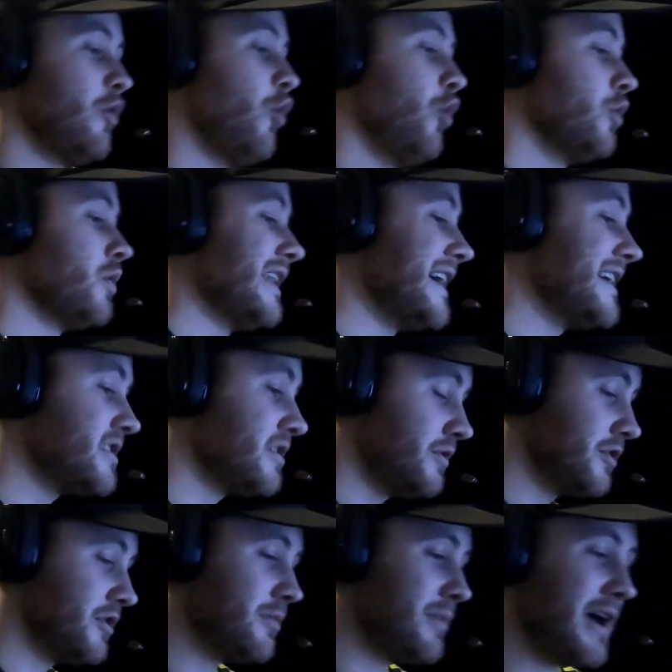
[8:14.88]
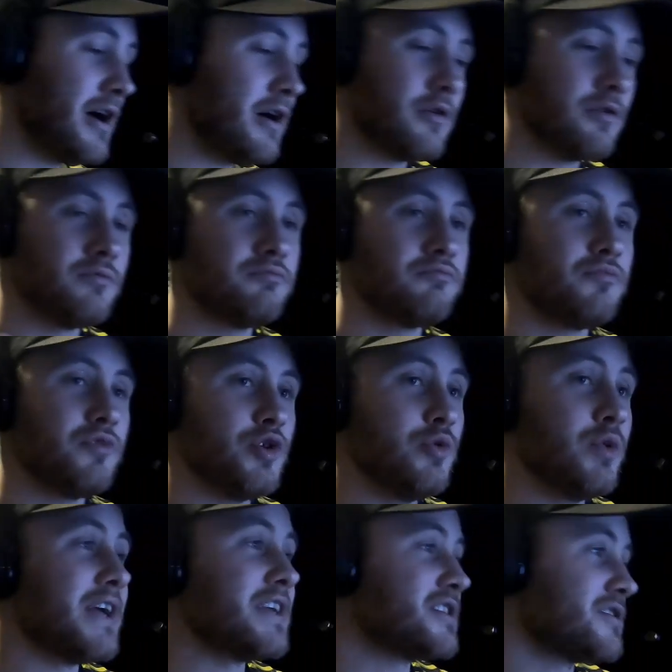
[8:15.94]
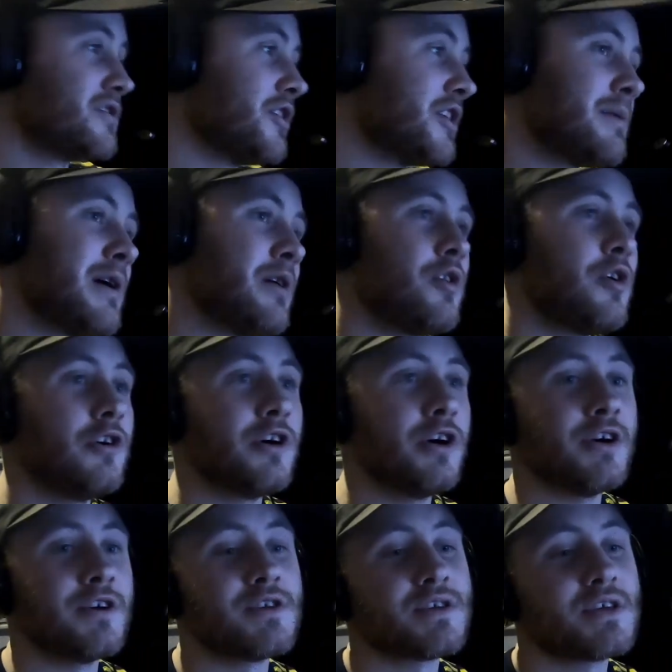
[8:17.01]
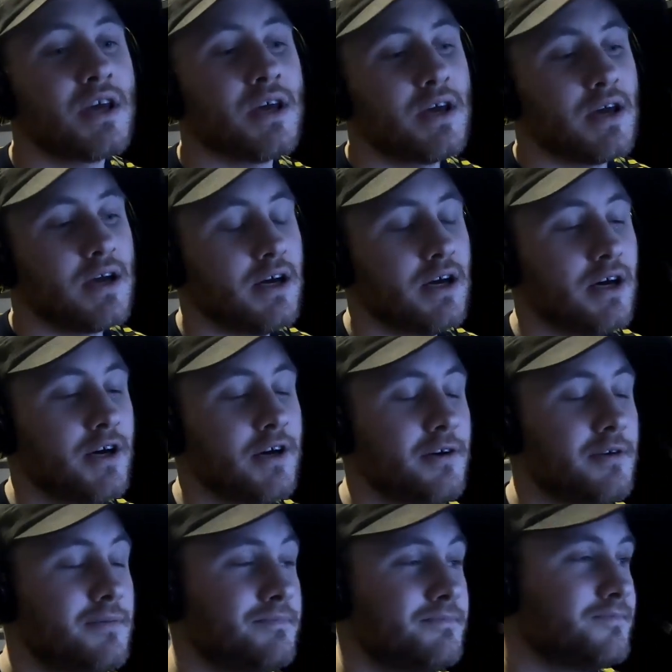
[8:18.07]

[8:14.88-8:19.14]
or would like to learn about, you like just learning about cards, I